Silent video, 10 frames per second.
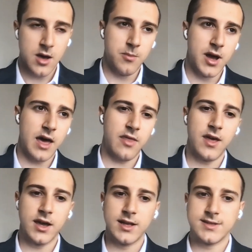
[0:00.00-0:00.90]
But I
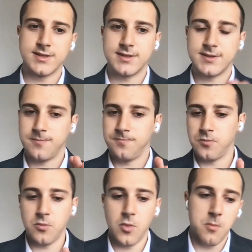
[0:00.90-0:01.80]
think it's
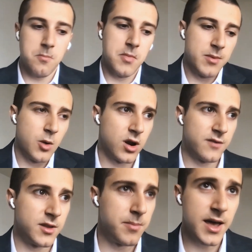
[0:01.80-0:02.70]
maybe one
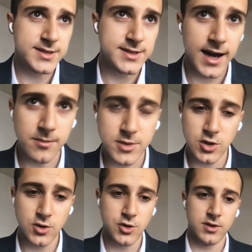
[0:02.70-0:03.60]
of the best time
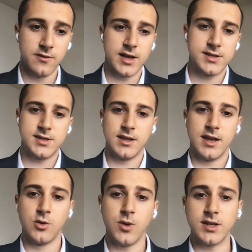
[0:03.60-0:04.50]
to invest
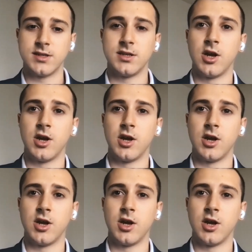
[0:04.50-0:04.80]
in REITs.